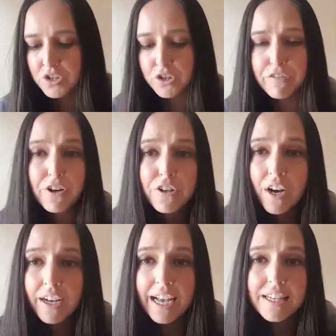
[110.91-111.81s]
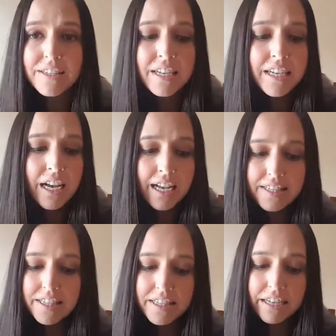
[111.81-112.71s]
So if your dog has
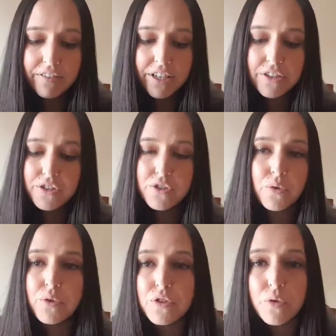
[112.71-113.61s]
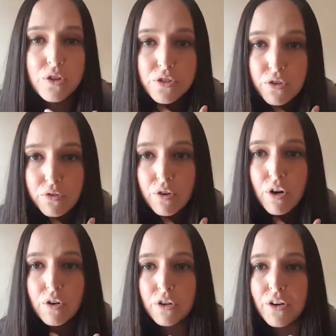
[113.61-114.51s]
sensitivities towards the
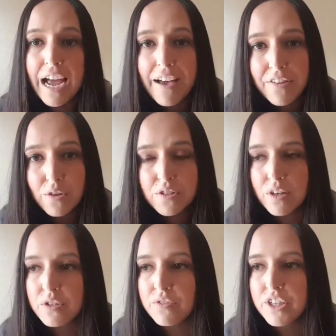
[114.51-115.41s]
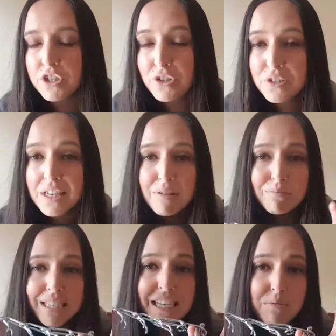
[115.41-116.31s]
throat or you're having those sorts of issues,
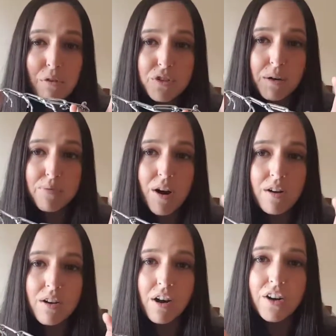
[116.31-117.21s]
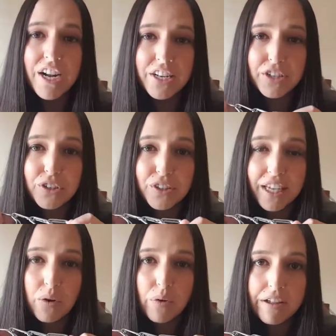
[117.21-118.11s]
please move to a prong collar and you'll
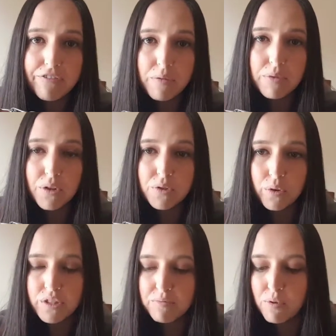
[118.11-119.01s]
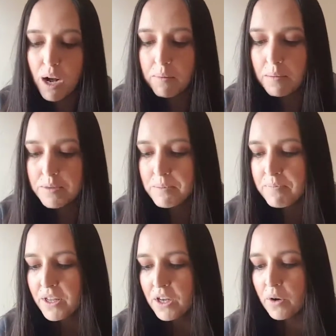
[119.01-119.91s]
get away from those sorts of problems,
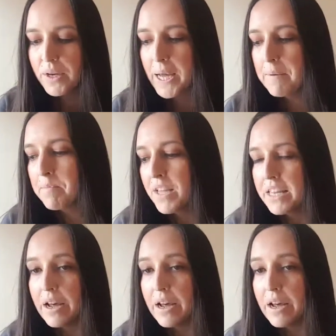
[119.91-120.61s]
okay?